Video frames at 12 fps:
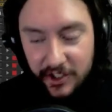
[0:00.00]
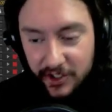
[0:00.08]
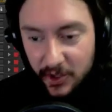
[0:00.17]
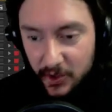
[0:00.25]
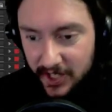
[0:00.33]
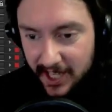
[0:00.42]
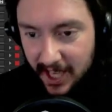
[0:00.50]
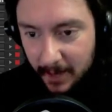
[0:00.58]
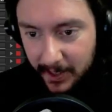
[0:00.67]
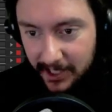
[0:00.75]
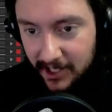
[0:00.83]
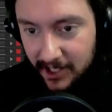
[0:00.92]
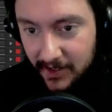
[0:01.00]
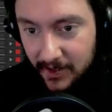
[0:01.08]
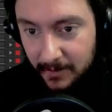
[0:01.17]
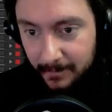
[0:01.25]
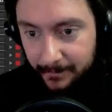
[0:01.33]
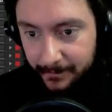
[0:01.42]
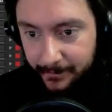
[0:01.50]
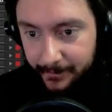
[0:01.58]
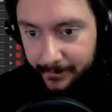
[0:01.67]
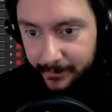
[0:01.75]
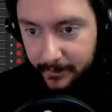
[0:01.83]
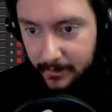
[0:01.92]
Those are the epic cheers.
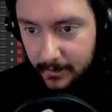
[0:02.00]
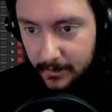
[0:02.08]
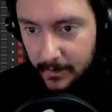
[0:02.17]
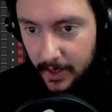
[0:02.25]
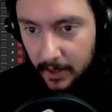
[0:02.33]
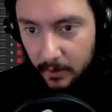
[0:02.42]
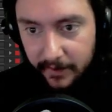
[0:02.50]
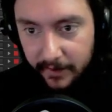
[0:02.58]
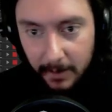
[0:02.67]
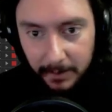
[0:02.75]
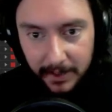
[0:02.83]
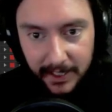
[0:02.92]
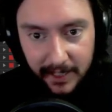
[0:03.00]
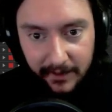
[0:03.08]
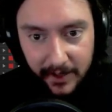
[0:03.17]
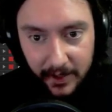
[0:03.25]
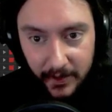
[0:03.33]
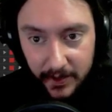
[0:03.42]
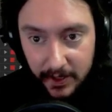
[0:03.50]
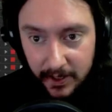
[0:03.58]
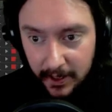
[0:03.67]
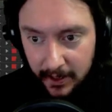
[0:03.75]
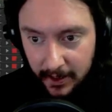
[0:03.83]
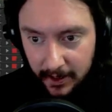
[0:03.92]
We've got plenty of those
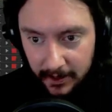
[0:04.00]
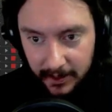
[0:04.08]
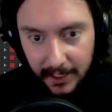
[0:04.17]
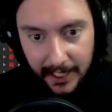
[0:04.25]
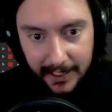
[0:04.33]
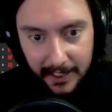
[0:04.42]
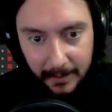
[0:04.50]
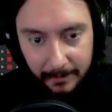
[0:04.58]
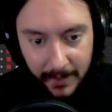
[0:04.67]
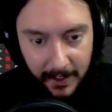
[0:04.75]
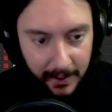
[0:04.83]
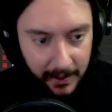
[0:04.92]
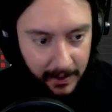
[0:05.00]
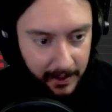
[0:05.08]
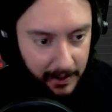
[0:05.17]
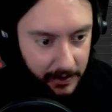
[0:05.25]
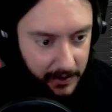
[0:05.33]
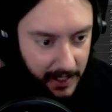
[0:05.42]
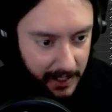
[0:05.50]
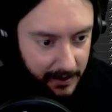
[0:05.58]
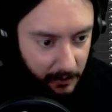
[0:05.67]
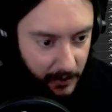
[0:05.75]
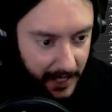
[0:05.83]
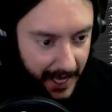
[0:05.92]
lined up. So yeah, and
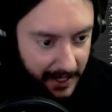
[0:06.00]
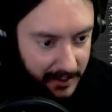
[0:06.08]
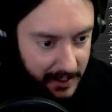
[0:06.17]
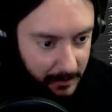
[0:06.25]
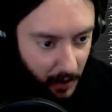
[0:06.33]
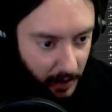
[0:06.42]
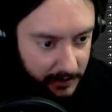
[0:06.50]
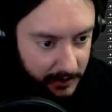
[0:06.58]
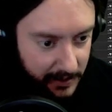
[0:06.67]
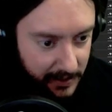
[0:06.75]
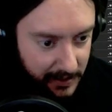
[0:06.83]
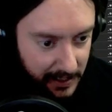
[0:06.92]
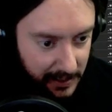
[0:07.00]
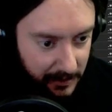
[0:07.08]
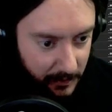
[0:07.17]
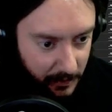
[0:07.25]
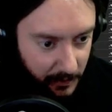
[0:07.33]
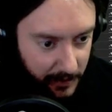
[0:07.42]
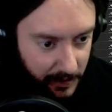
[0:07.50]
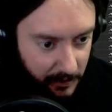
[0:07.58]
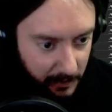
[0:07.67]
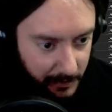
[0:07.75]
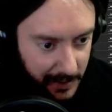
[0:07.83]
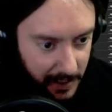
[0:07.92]
then when I added them all to the scene, this one
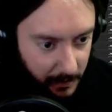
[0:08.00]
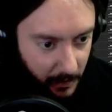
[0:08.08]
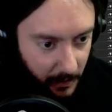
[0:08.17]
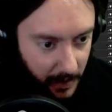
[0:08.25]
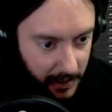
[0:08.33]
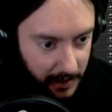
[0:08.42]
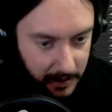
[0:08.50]
will be number 1.